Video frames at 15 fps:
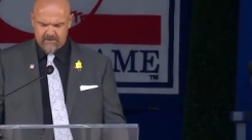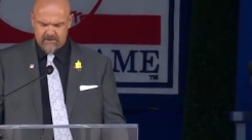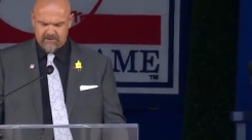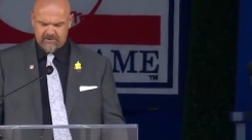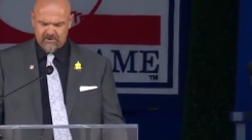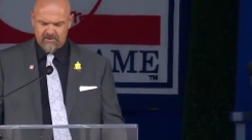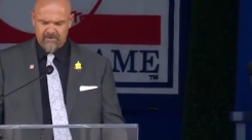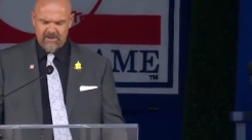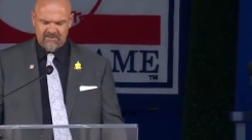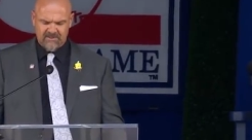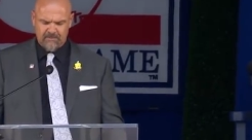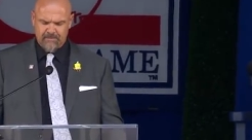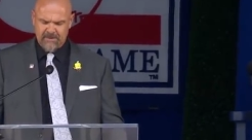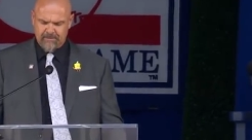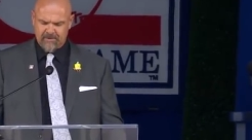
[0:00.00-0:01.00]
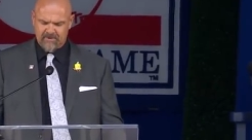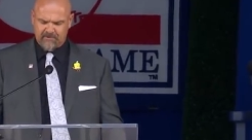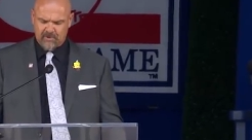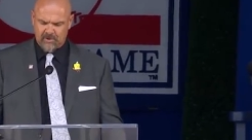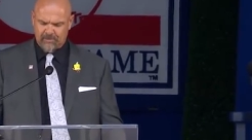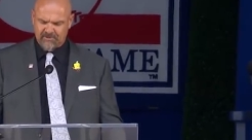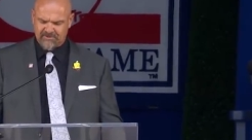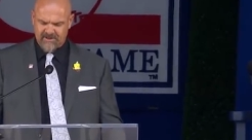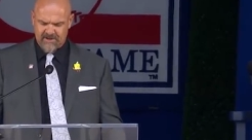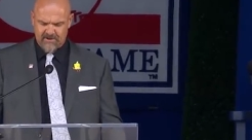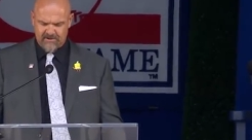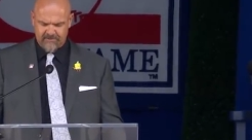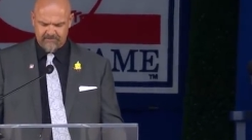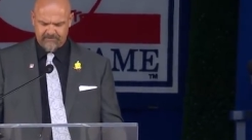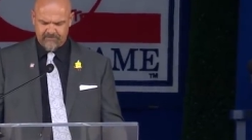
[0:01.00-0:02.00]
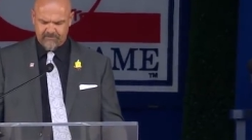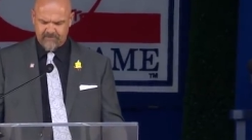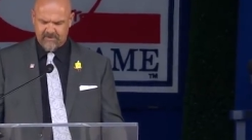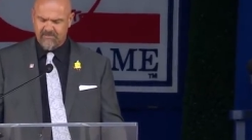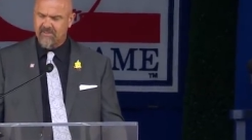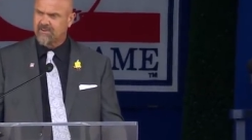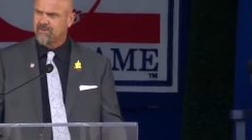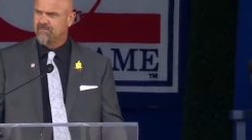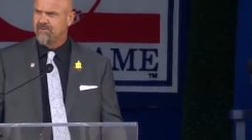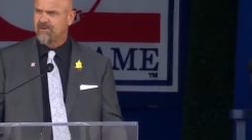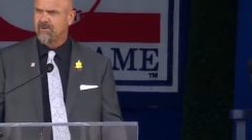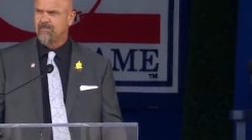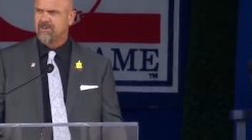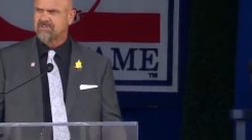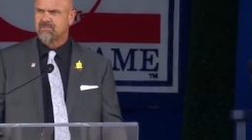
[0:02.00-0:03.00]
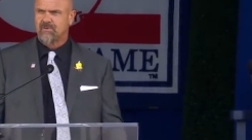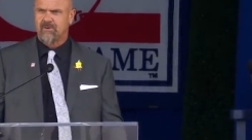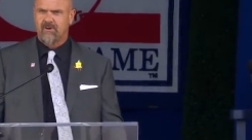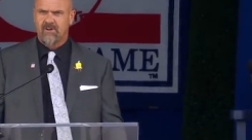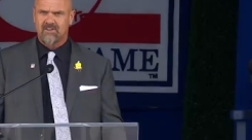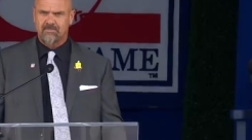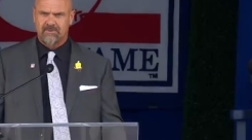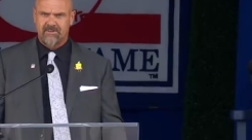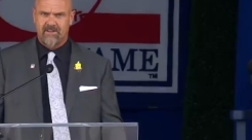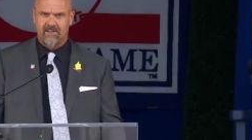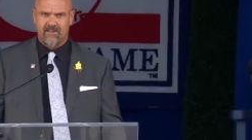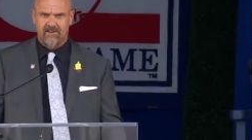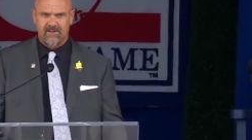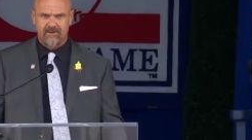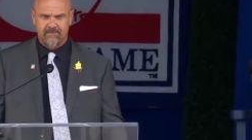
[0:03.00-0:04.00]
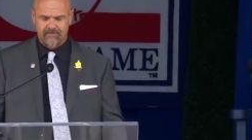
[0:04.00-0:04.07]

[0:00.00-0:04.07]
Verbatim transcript: And to the amazing people of Cooperstown, I thank you very much for your hospitality.